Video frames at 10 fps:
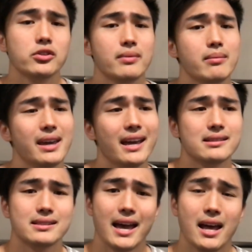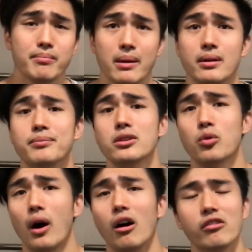to do maybe 8 to 10, maybe up to
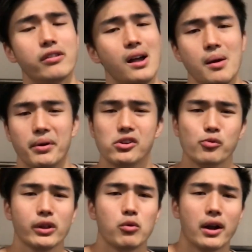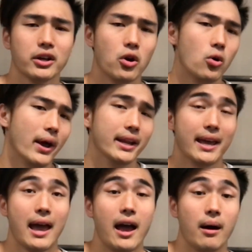12. We don't really want to go
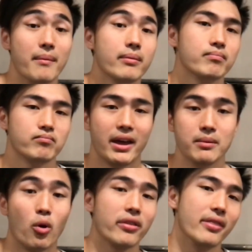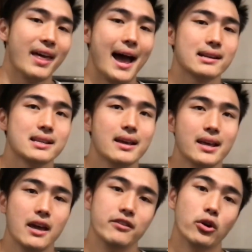any more than that.
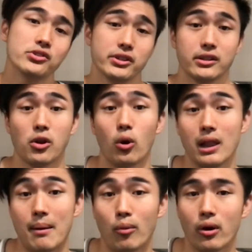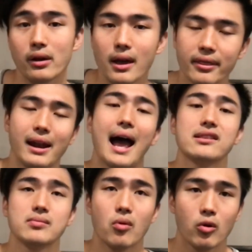If you notice you can go a lot more, then
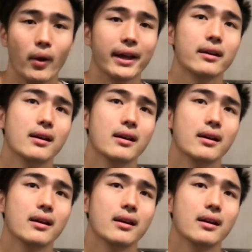add some more weight.